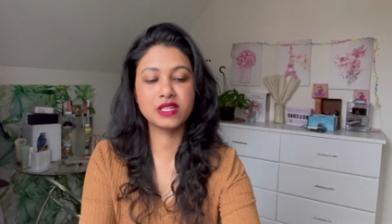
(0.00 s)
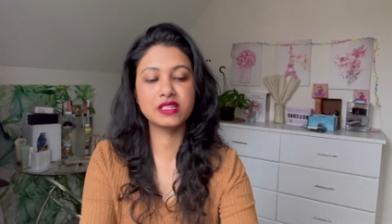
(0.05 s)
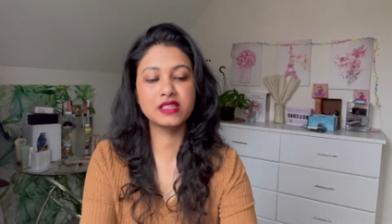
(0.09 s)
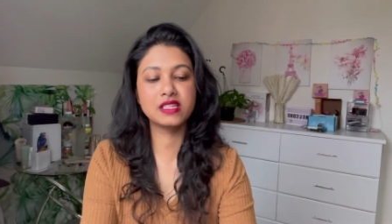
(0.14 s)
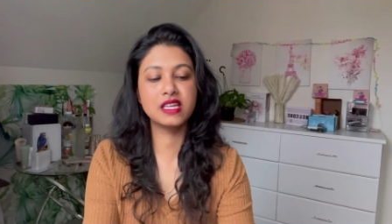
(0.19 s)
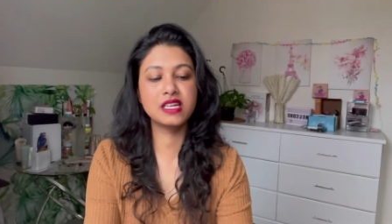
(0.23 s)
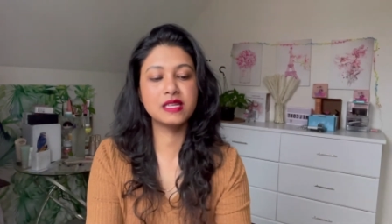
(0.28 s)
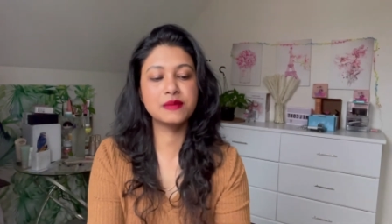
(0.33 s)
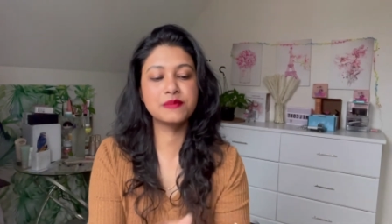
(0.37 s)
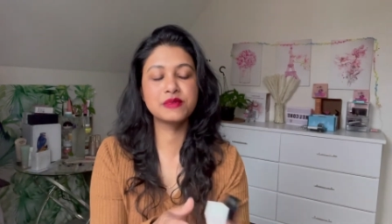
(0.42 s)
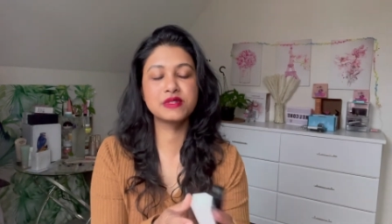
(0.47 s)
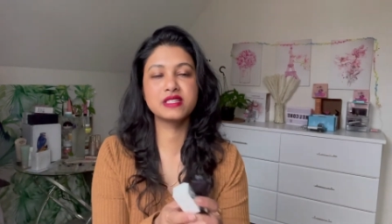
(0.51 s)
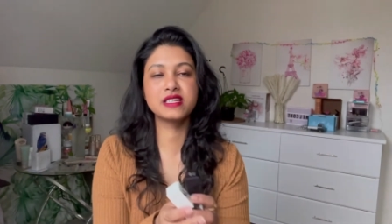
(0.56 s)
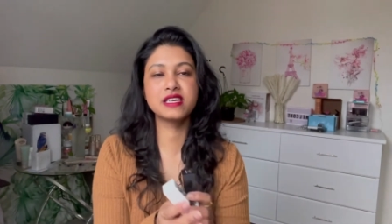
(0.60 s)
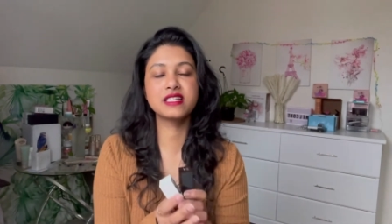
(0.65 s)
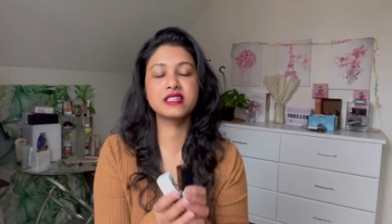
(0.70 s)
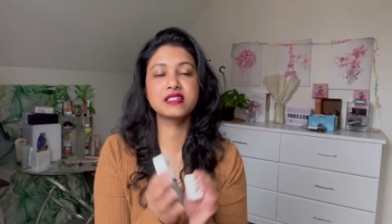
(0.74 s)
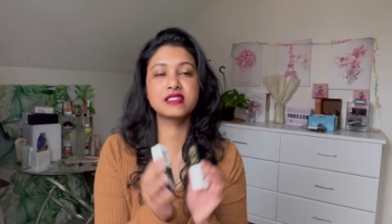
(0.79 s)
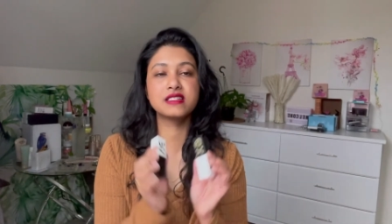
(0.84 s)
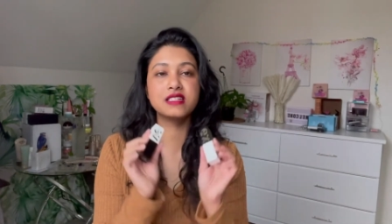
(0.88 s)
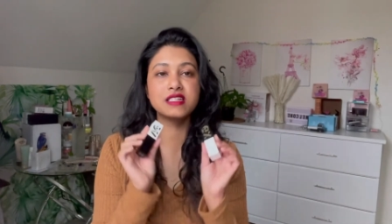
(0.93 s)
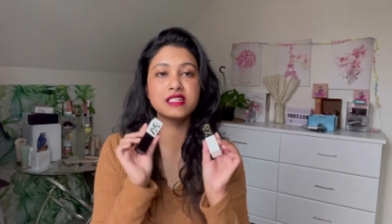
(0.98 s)
the
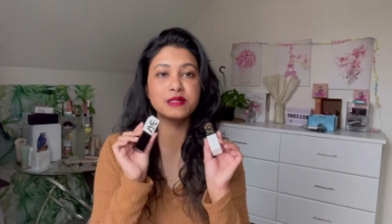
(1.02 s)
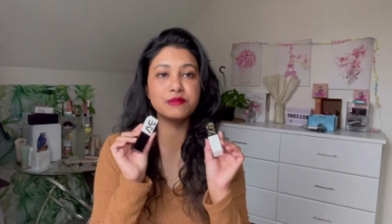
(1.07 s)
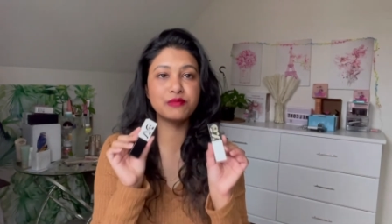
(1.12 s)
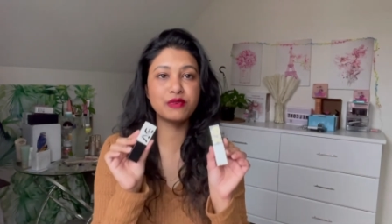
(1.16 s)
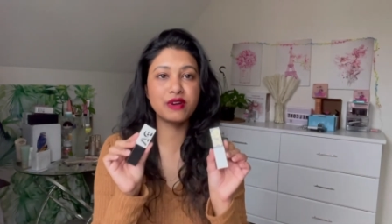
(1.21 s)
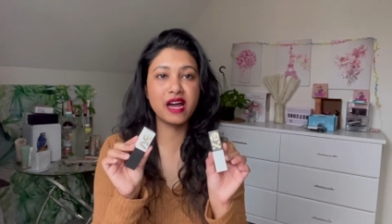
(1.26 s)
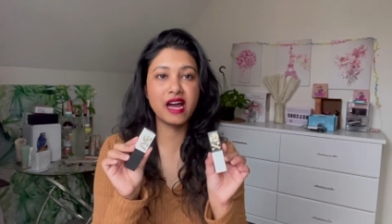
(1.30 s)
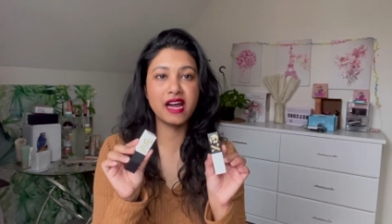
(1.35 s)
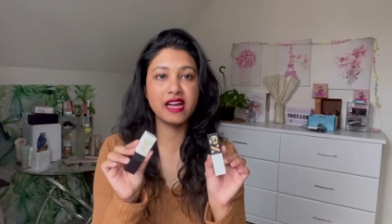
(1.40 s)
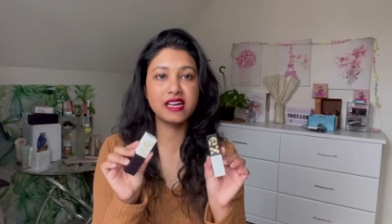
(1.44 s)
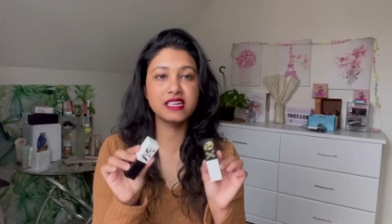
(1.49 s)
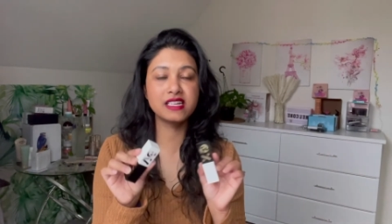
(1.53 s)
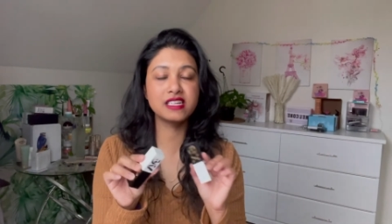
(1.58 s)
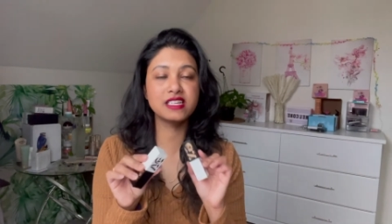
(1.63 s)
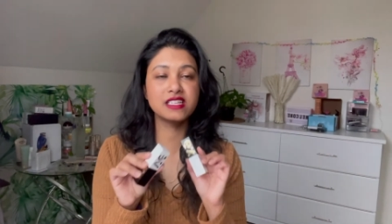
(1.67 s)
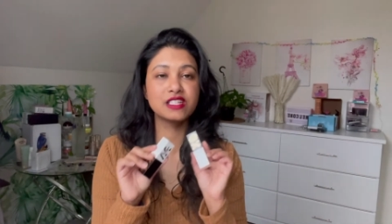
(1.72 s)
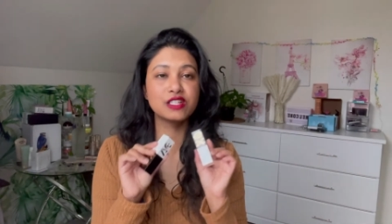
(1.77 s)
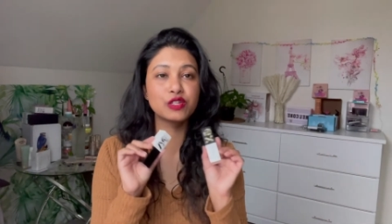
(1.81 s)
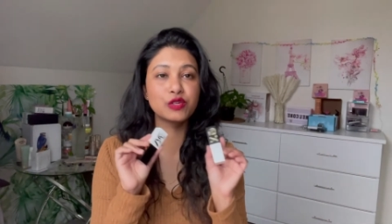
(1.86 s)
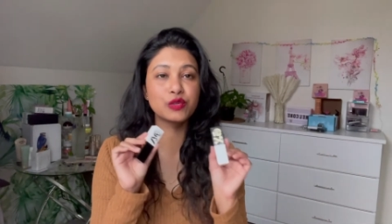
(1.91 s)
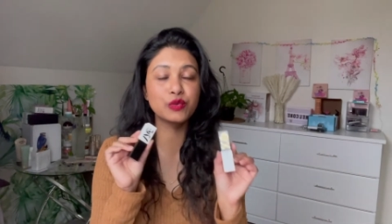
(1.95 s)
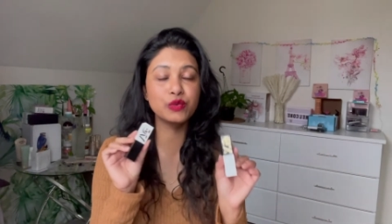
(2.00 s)
lipsticks, this brand
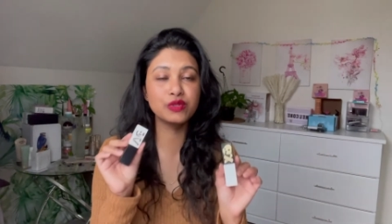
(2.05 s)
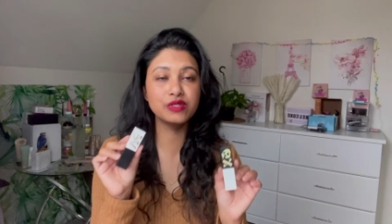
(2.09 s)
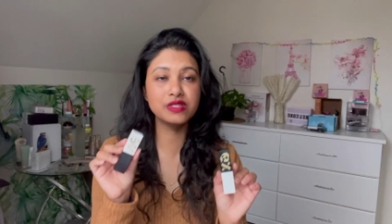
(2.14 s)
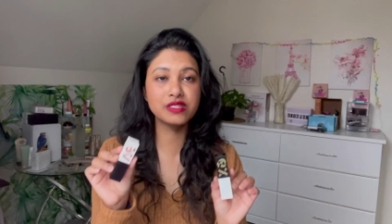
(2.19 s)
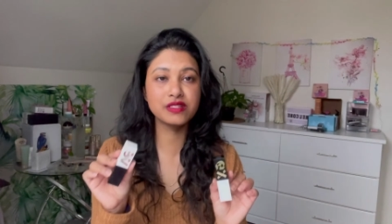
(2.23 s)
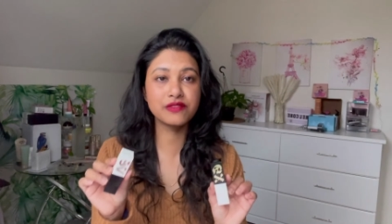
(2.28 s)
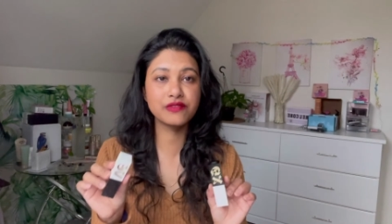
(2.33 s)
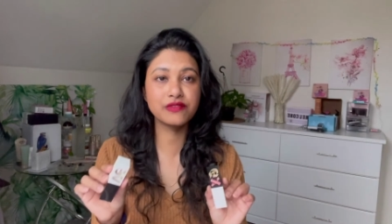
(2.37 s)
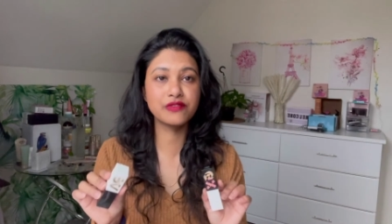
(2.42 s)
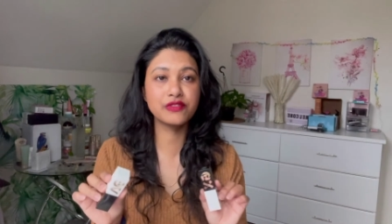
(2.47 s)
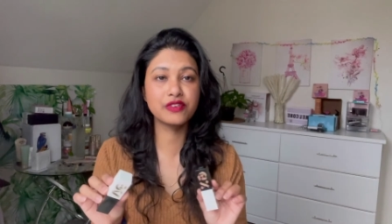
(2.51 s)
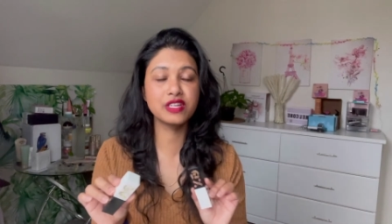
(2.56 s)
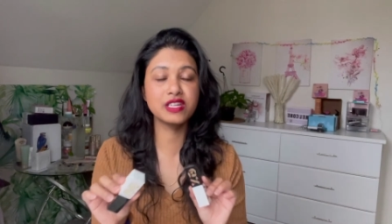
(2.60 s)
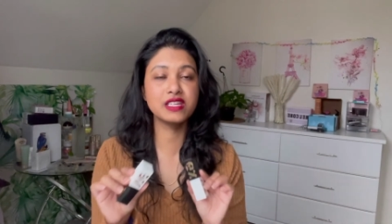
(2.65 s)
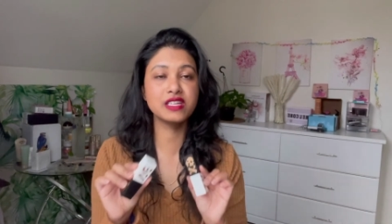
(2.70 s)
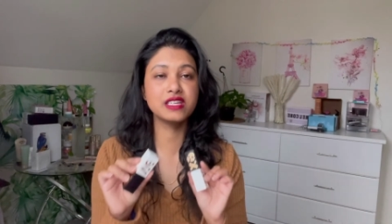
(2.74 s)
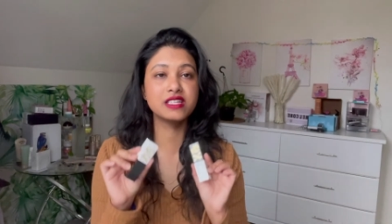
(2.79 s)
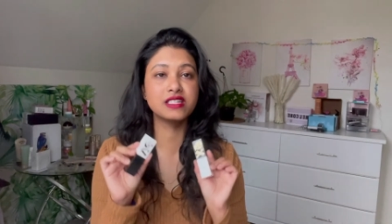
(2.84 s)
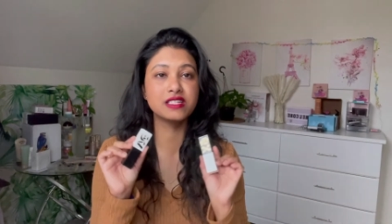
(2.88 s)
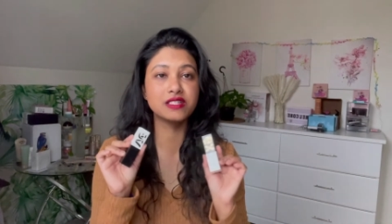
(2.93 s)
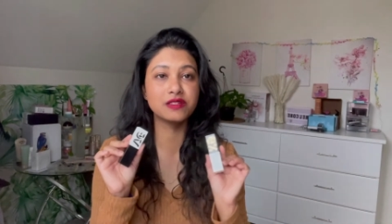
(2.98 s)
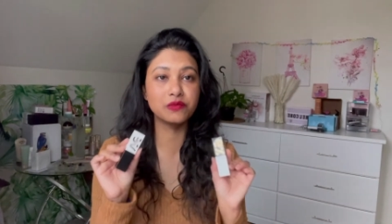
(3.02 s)
is cruelty
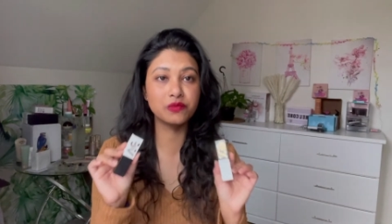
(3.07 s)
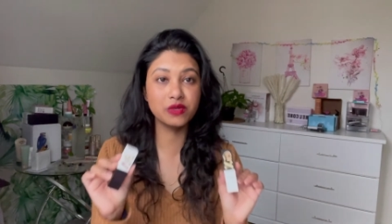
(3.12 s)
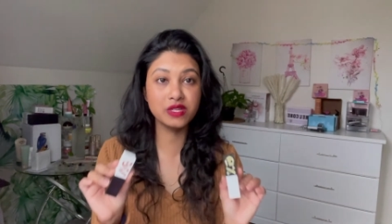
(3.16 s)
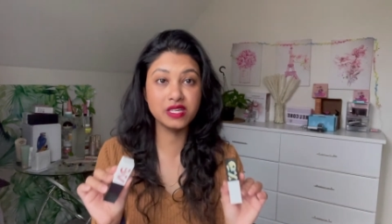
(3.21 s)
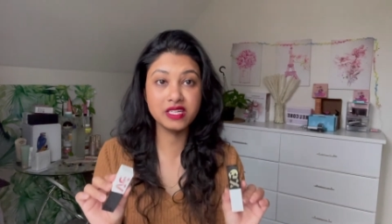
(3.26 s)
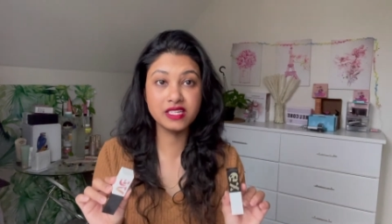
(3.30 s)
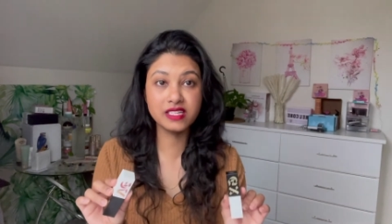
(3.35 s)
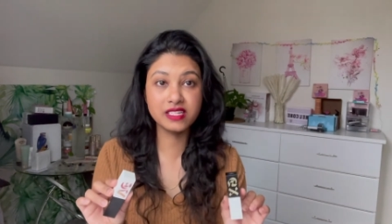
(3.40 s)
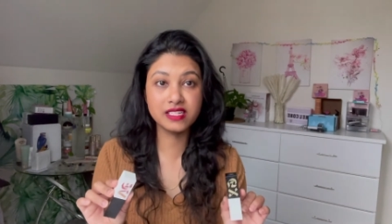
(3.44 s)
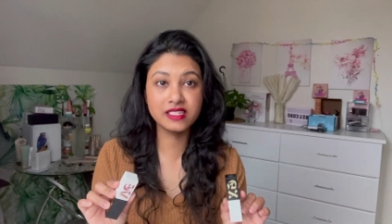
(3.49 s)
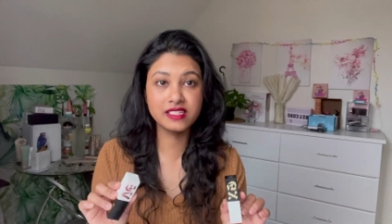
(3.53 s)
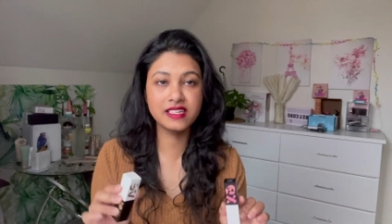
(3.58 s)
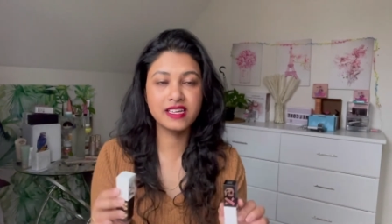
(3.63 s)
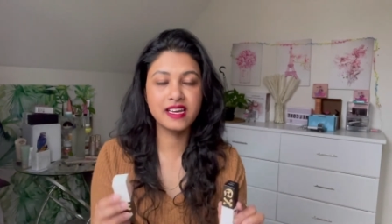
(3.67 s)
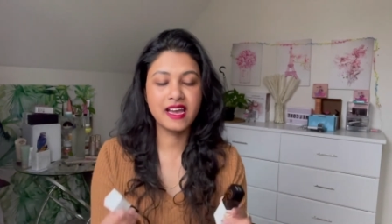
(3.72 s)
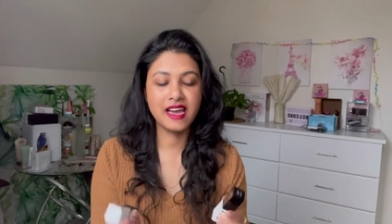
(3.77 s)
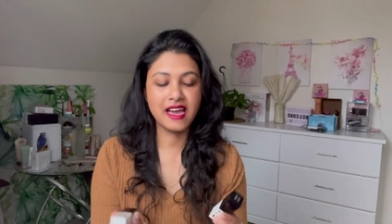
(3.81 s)
free, it's vegan,